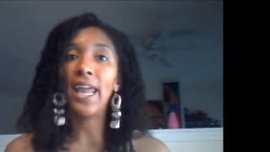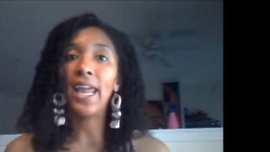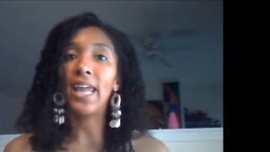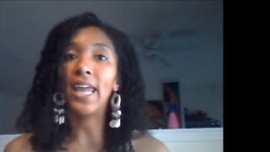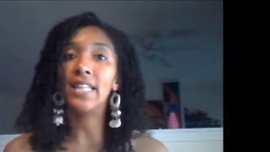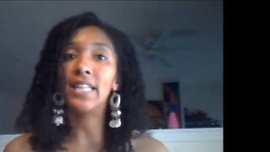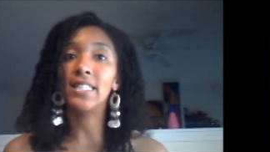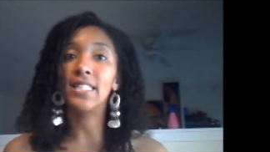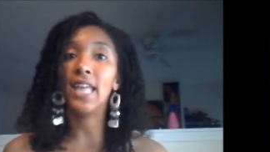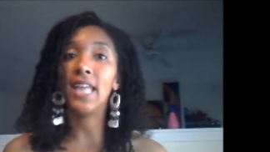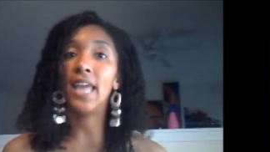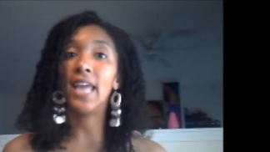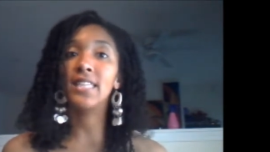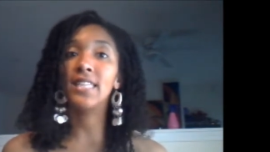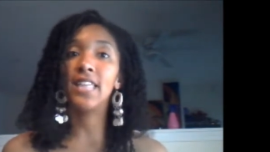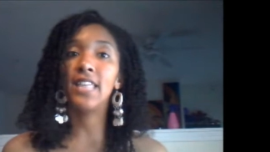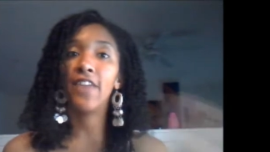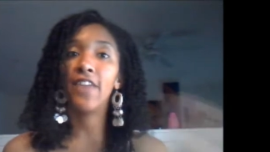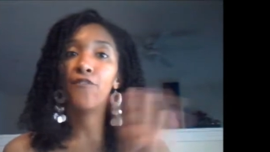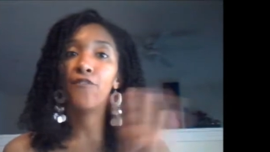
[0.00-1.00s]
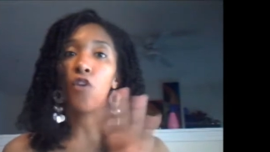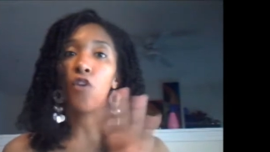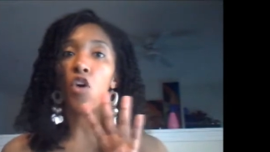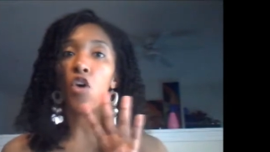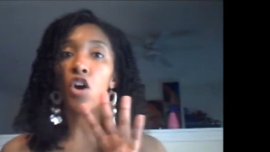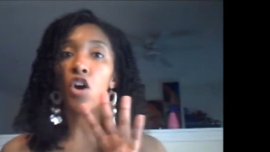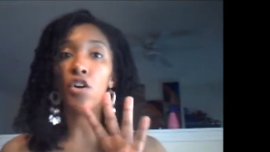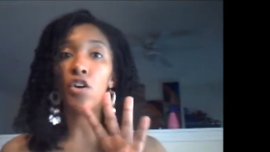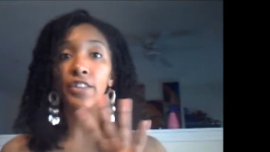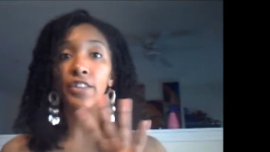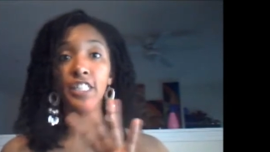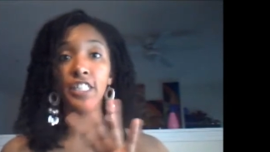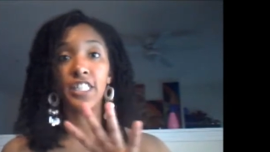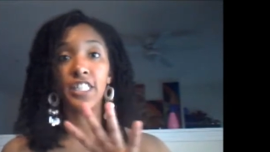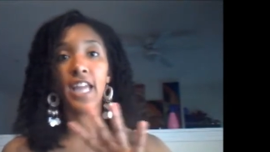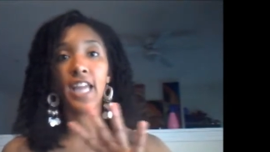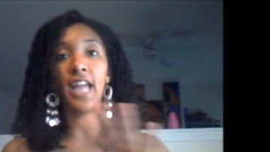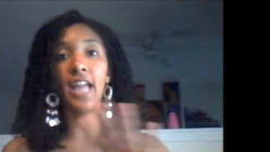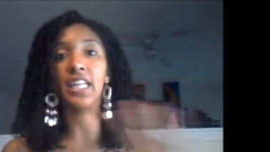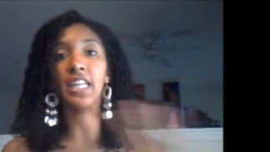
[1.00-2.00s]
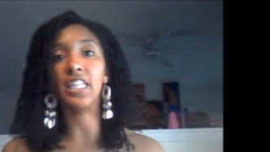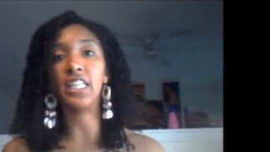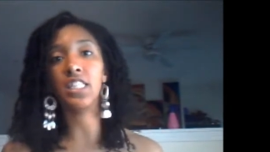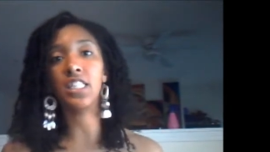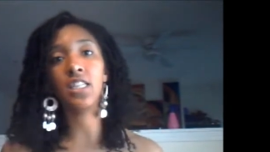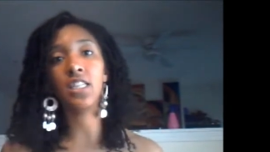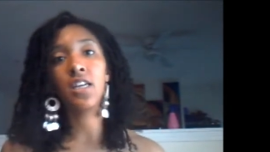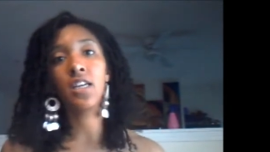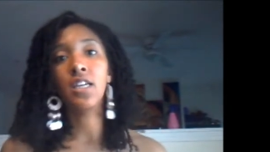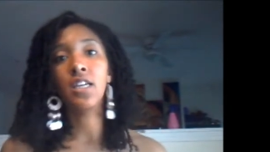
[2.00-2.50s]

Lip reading: and today is day 4 on the challenge.